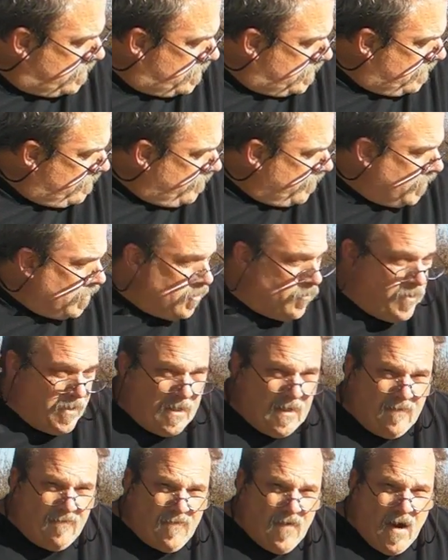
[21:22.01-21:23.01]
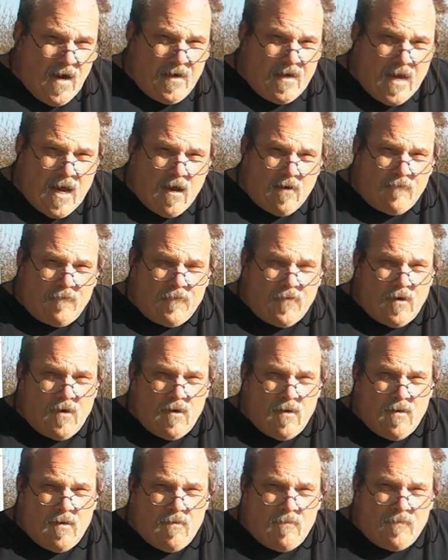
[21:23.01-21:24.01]
And, even though we did find out
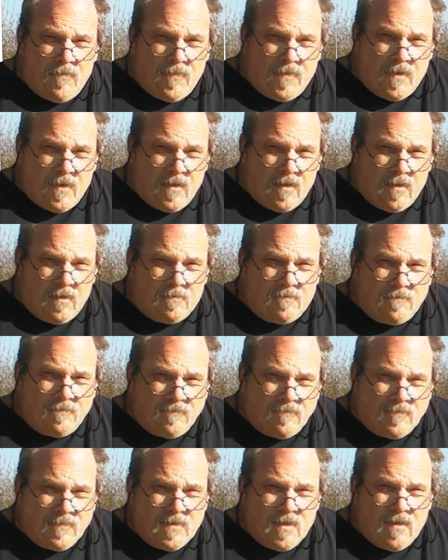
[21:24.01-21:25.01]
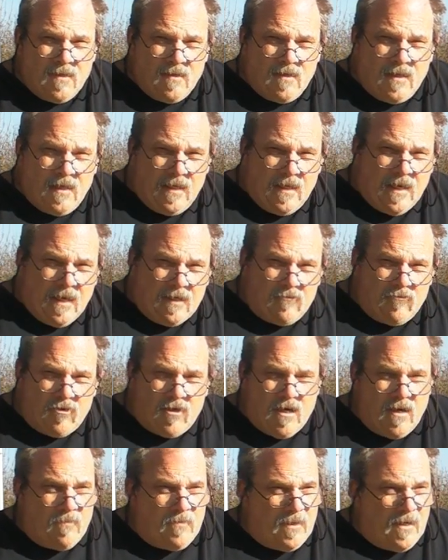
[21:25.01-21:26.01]
from the electric
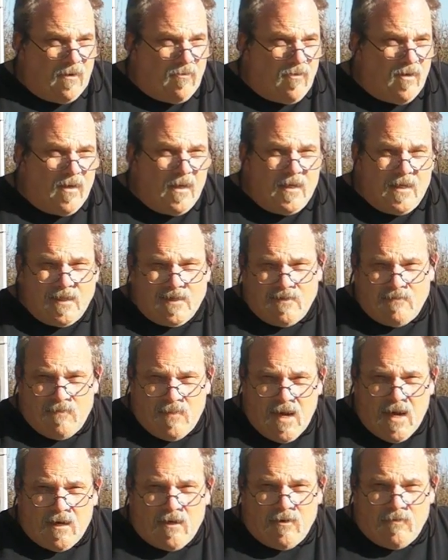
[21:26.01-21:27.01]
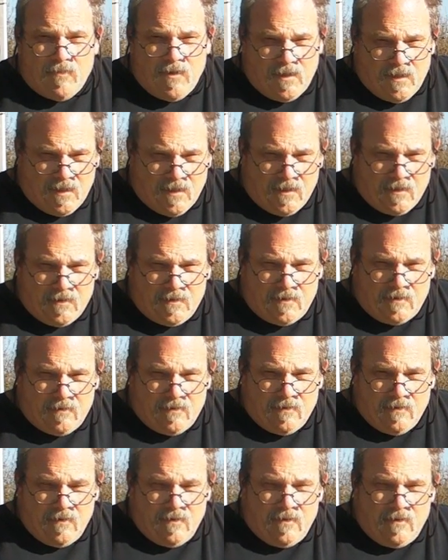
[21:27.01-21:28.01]
company, it really doesn't matter because
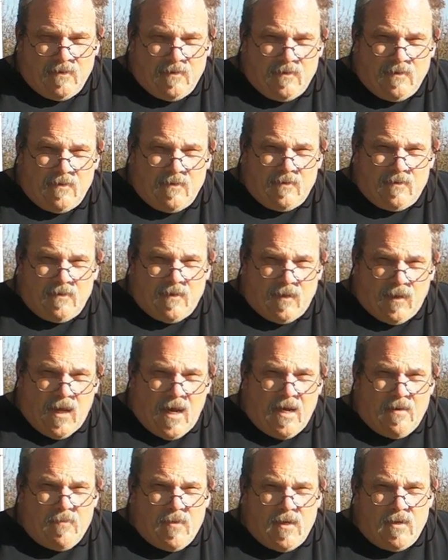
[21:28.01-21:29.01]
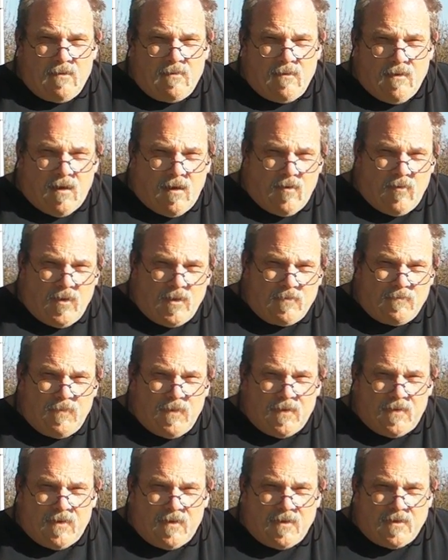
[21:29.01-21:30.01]
the linemen always
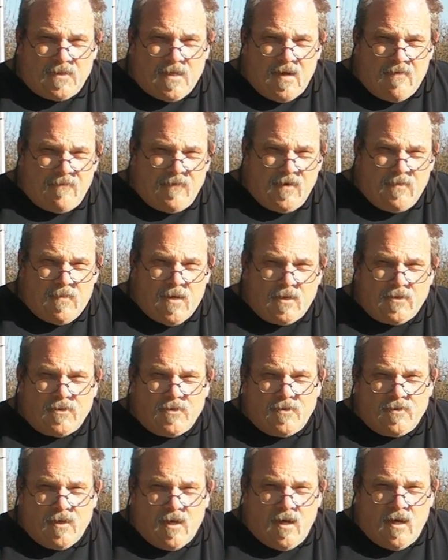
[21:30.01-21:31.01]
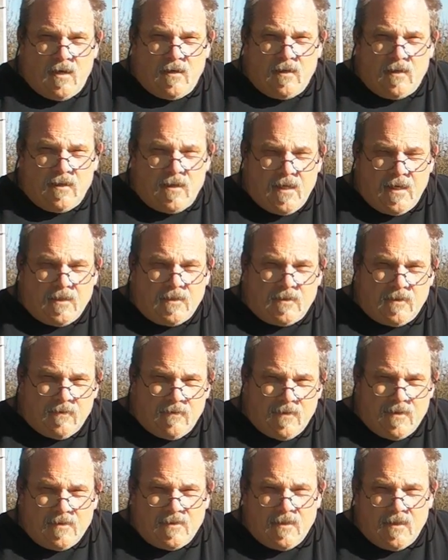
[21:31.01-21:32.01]
put their safety measures on in case
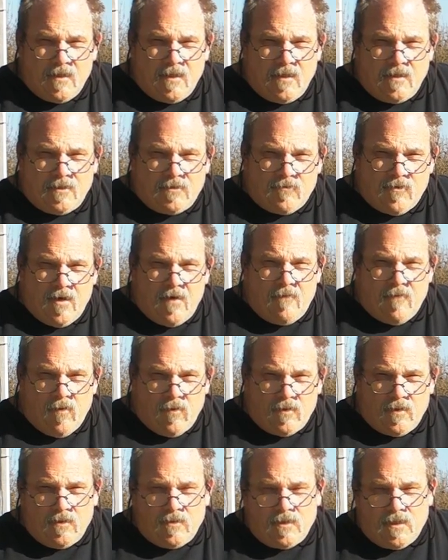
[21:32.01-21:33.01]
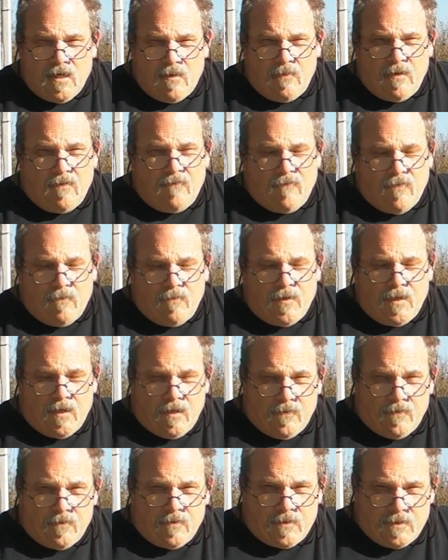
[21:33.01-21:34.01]
there is any stray voltage coming from the
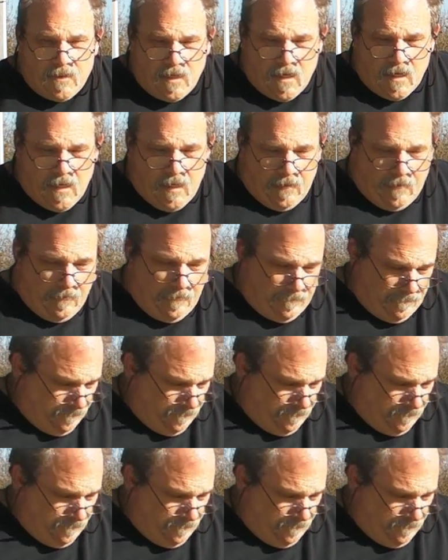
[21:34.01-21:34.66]
other side.